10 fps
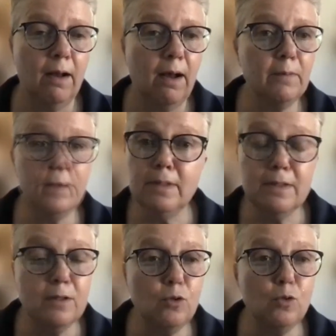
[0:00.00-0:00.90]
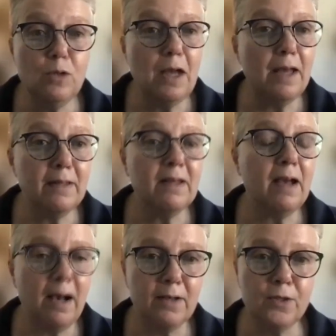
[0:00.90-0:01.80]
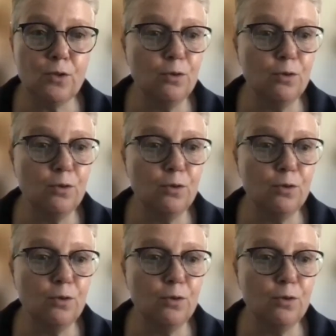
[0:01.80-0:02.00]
I mean, and as